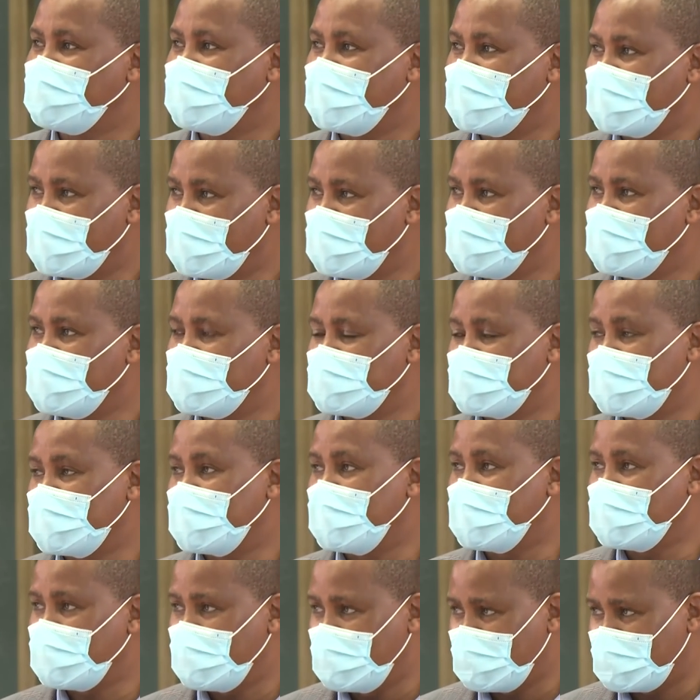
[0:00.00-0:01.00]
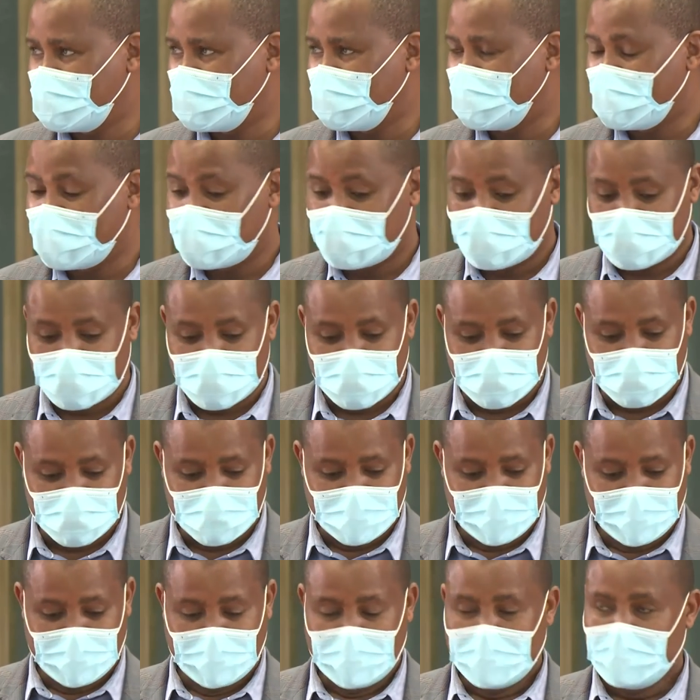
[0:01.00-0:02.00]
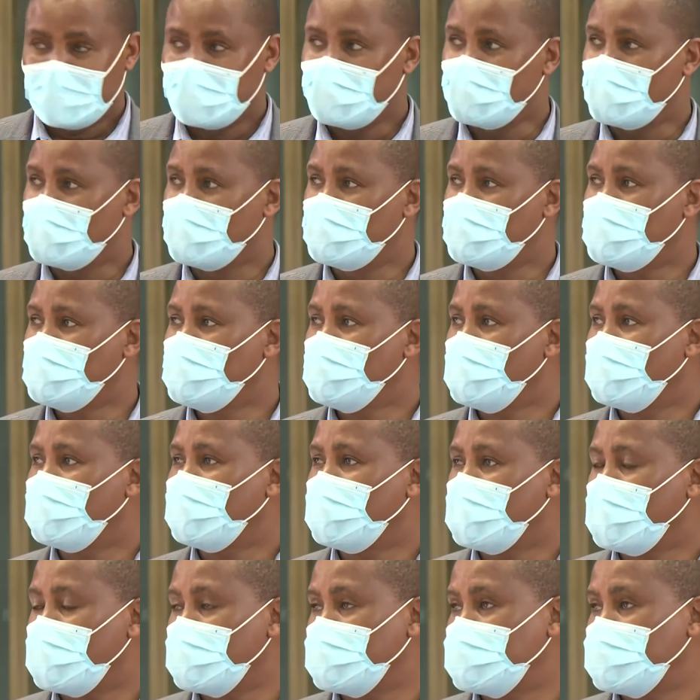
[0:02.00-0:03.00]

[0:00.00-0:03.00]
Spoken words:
against that Delta variant. We continue, of course,